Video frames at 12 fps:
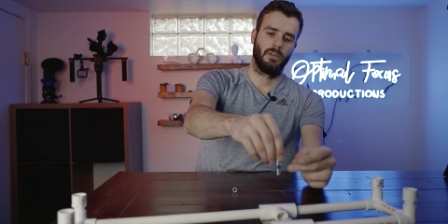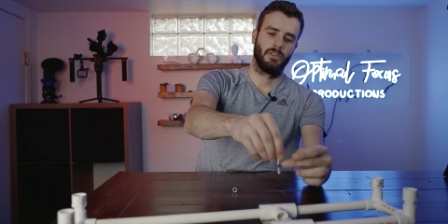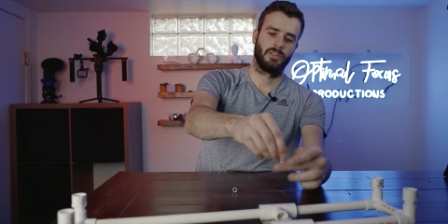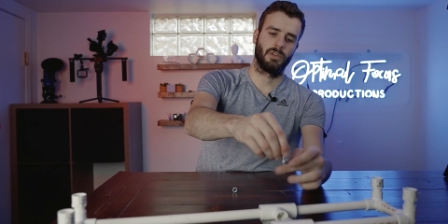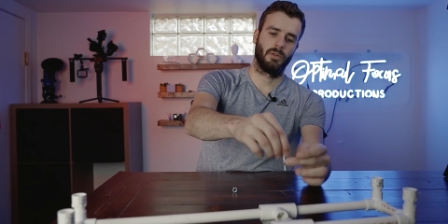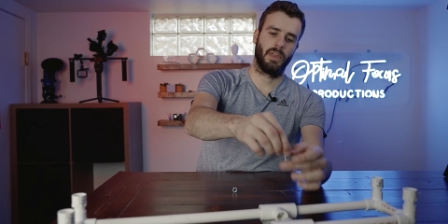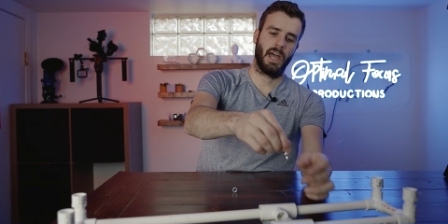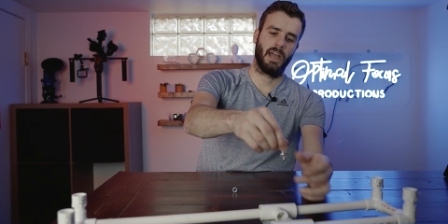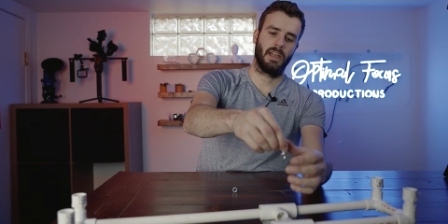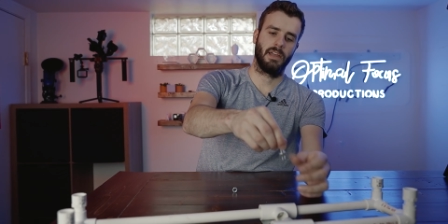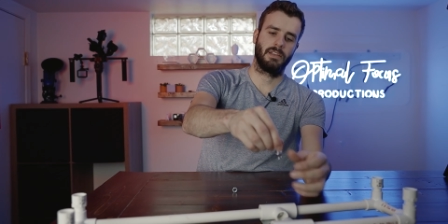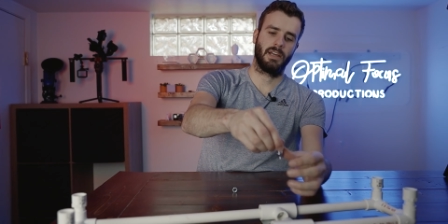so
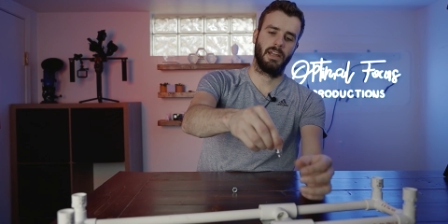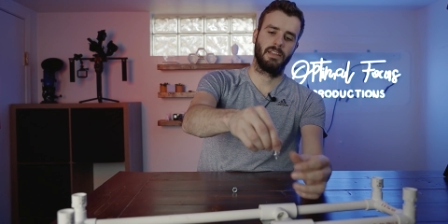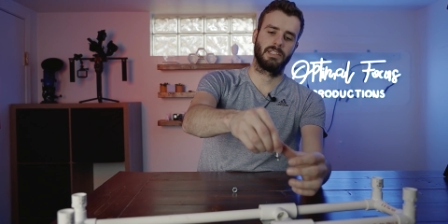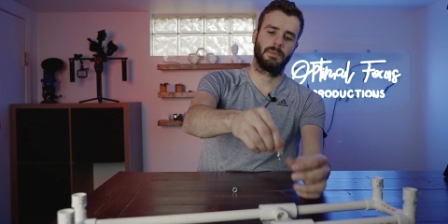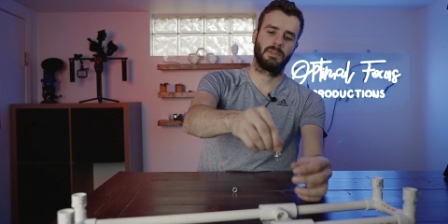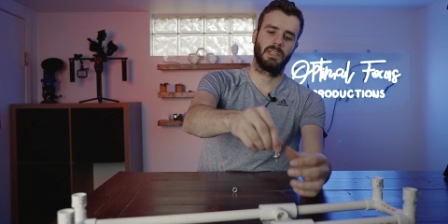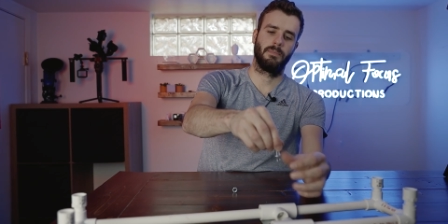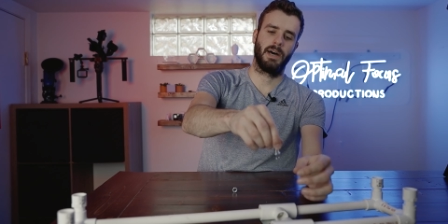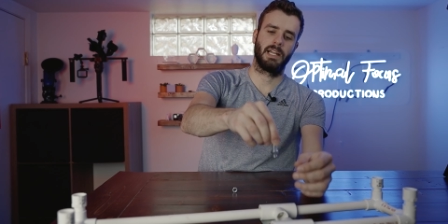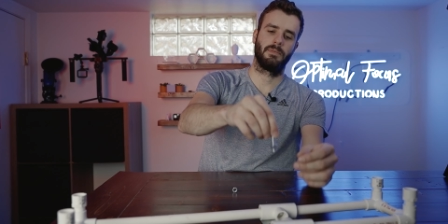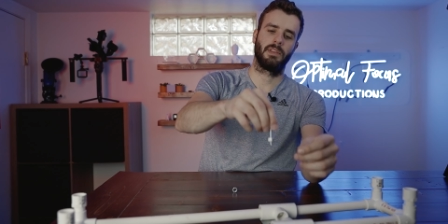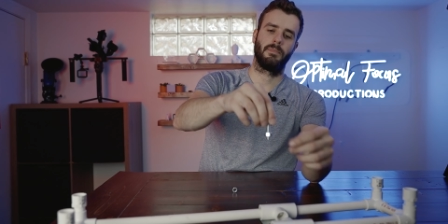that it tightens up to the
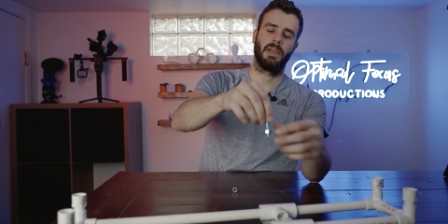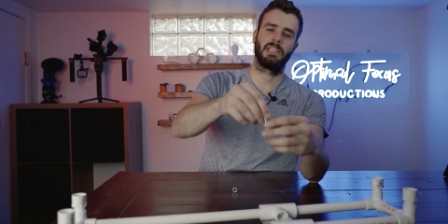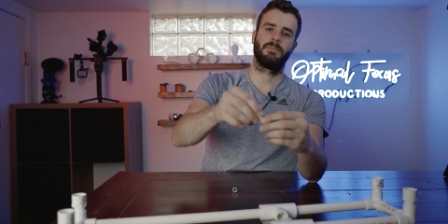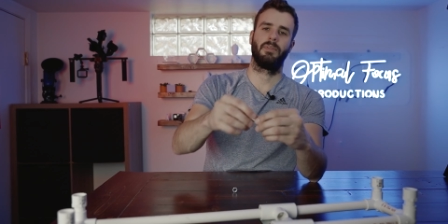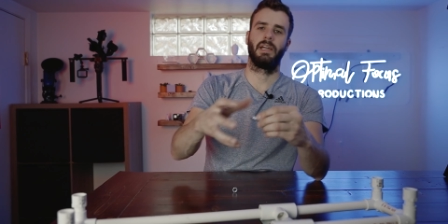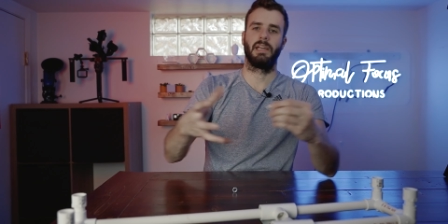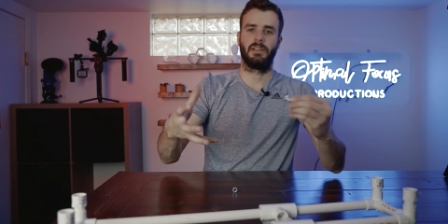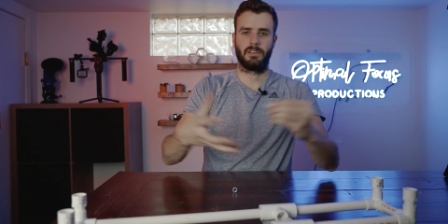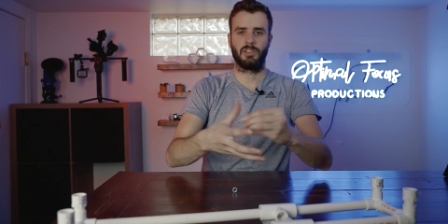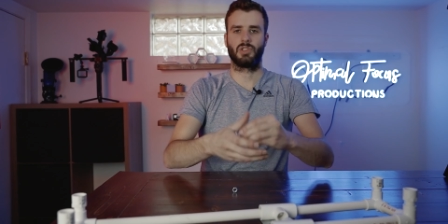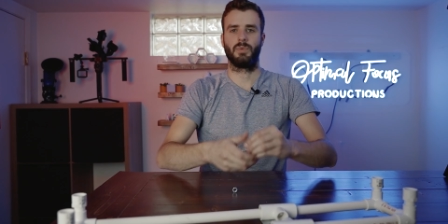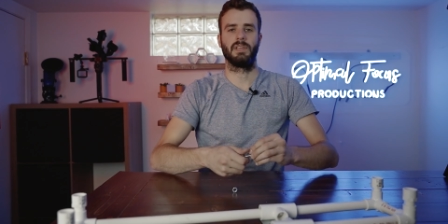bottom of the base plate
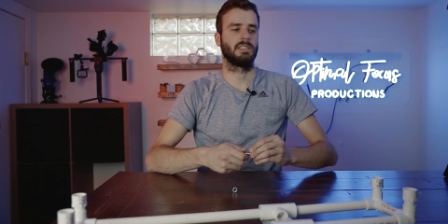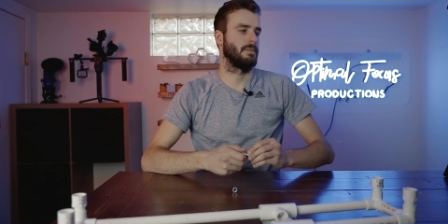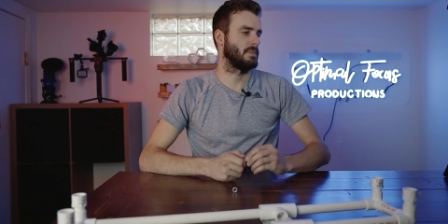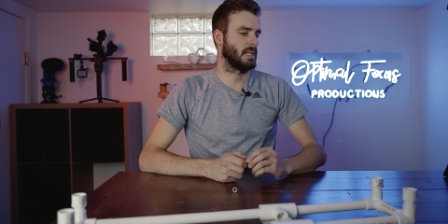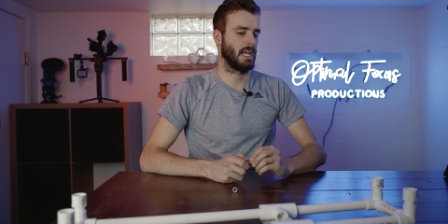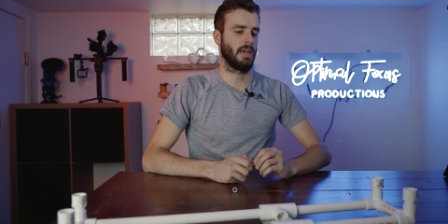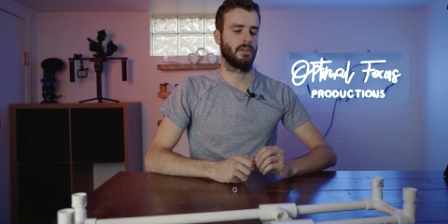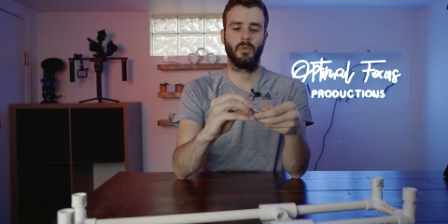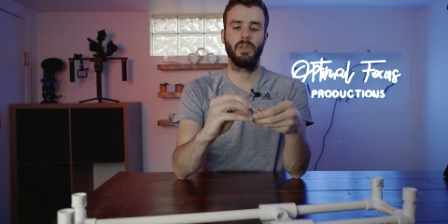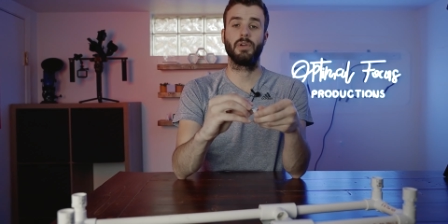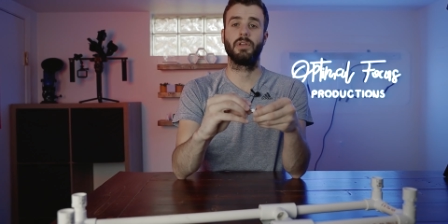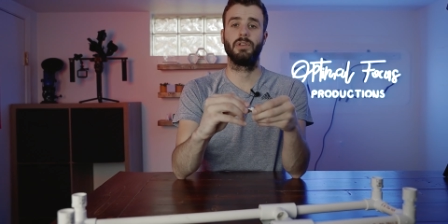to squeeze them together.
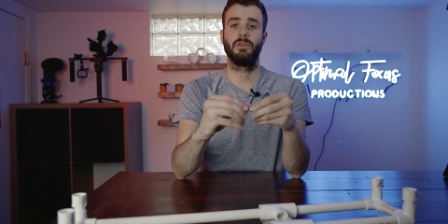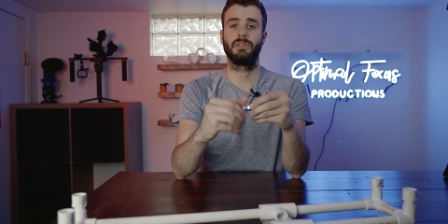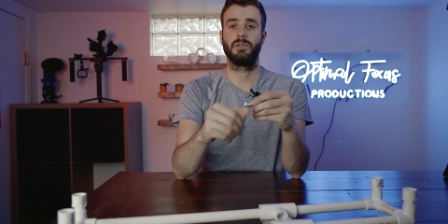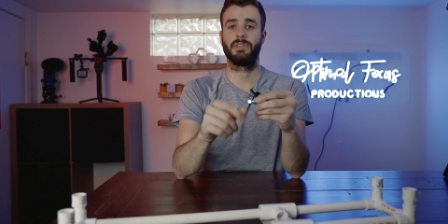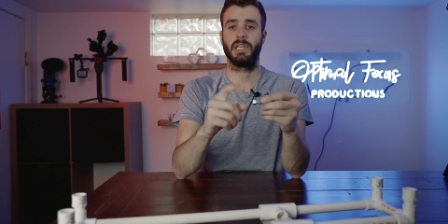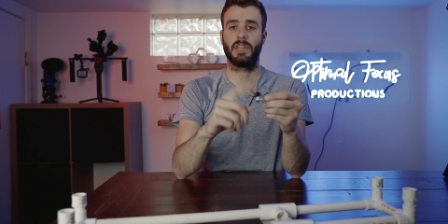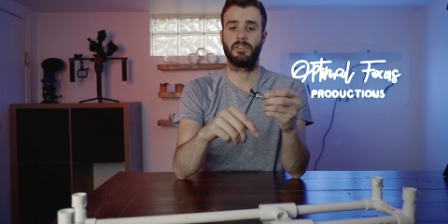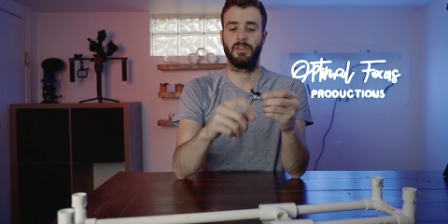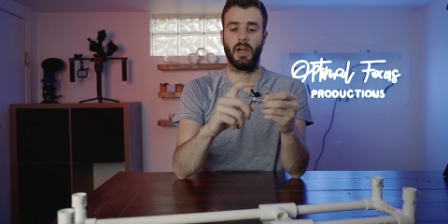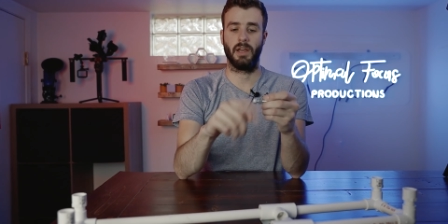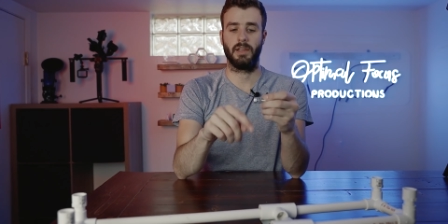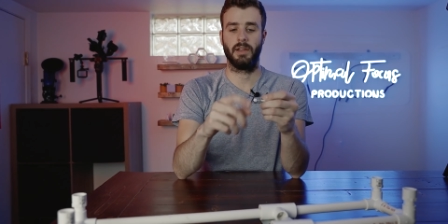What you can do is use the other
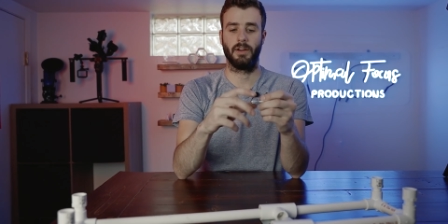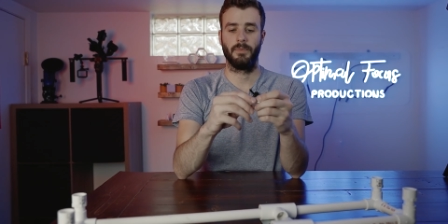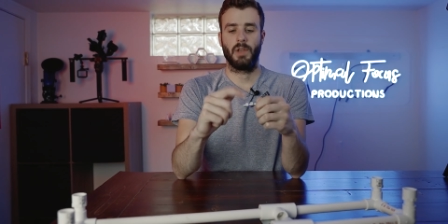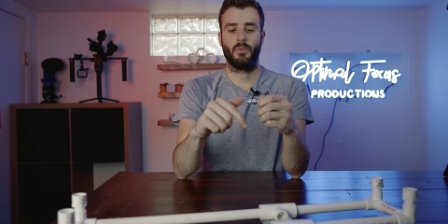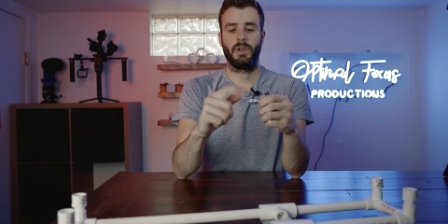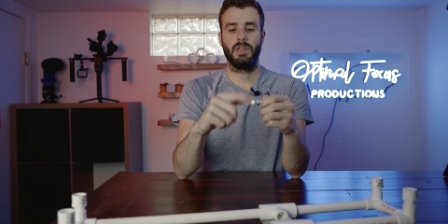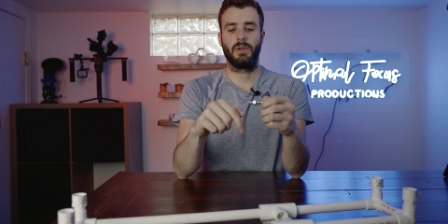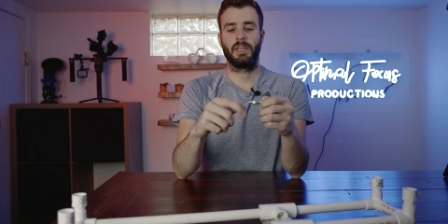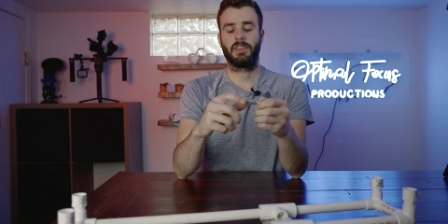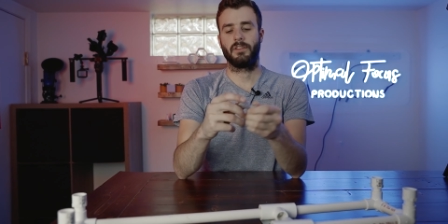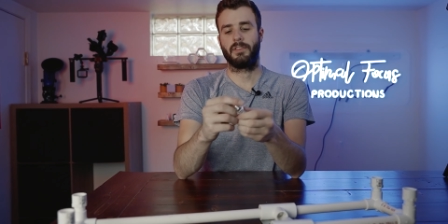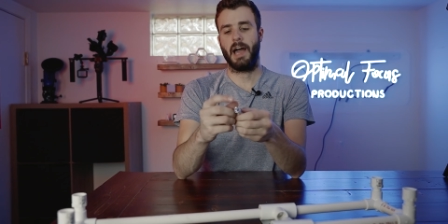nut here and when you
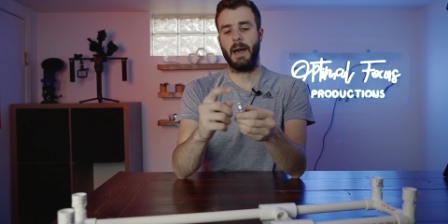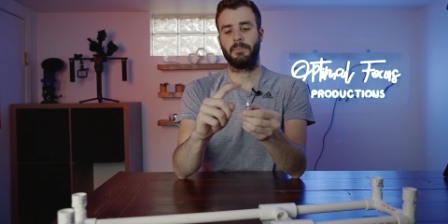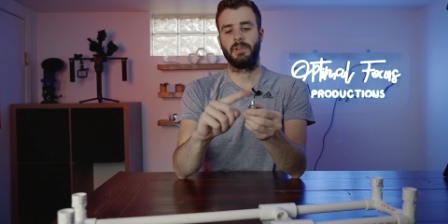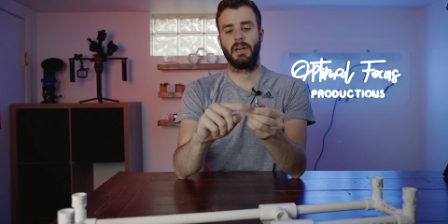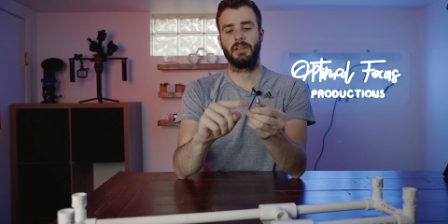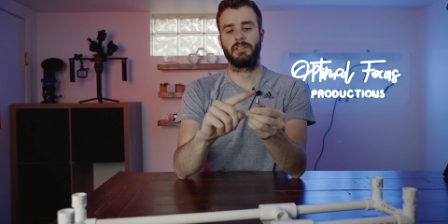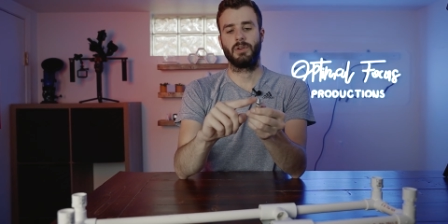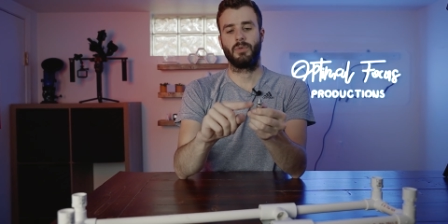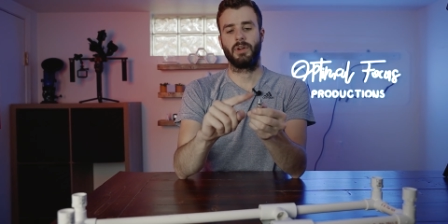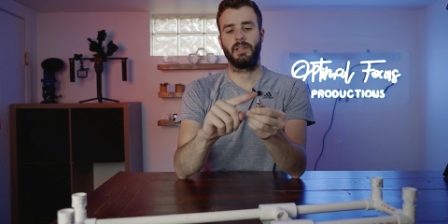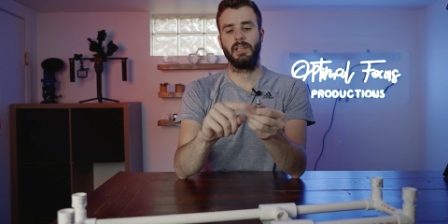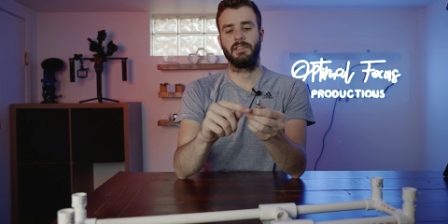get the top nut to
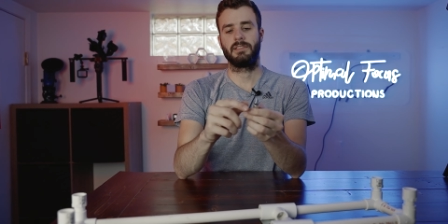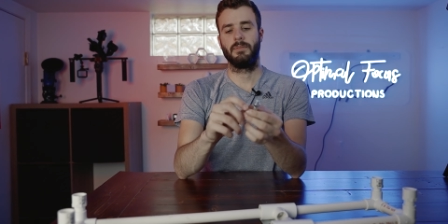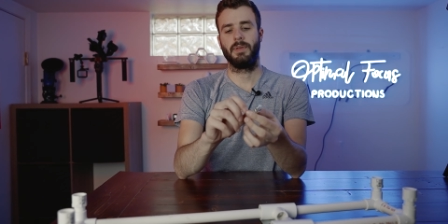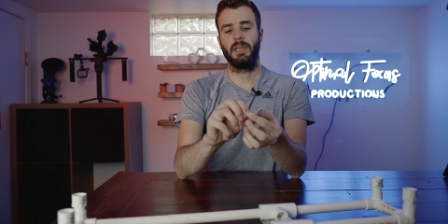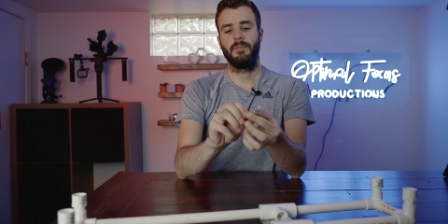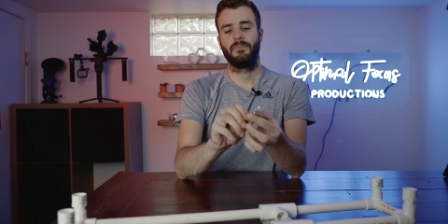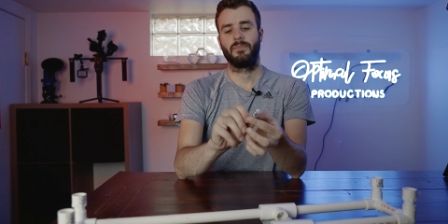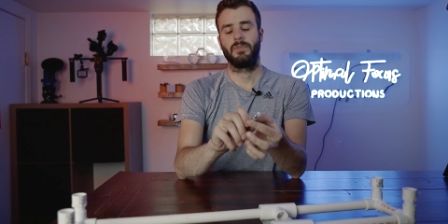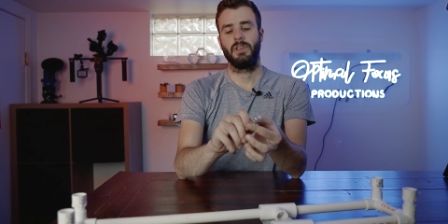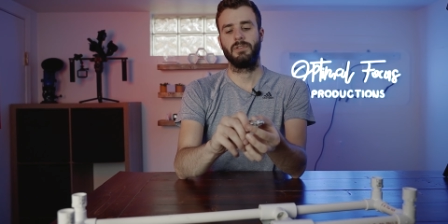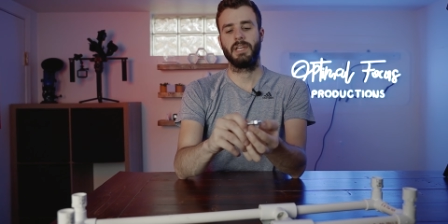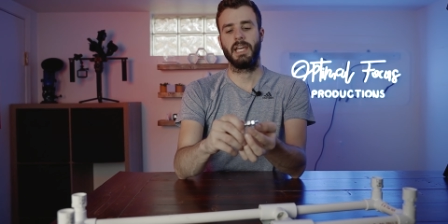where it needs to be,
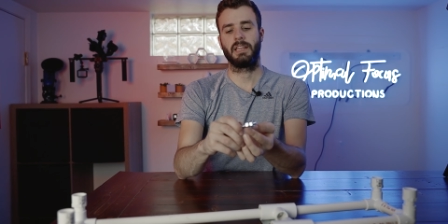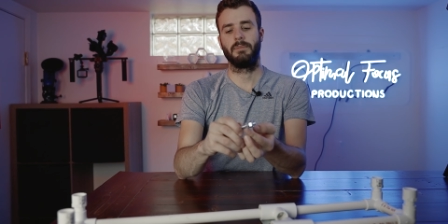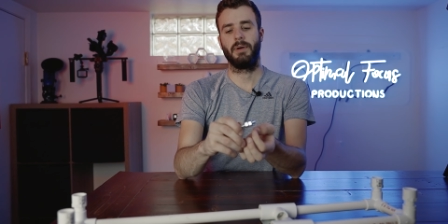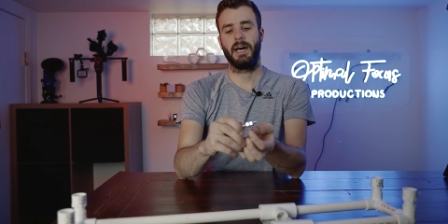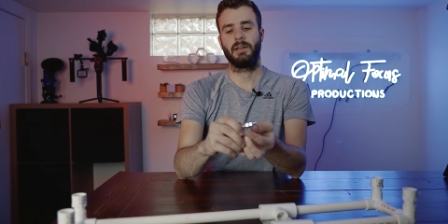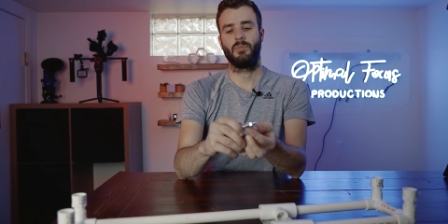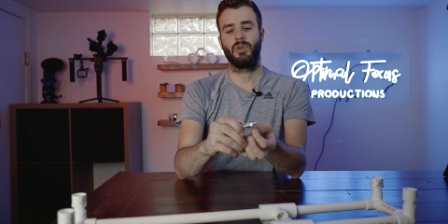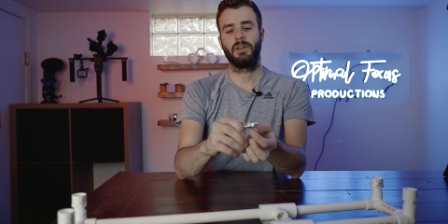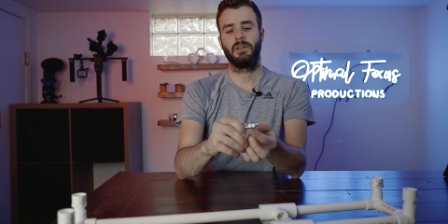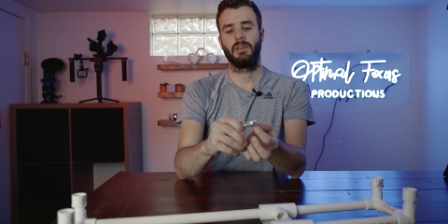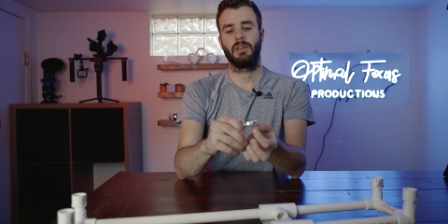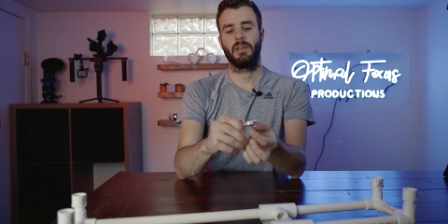you take the bottom one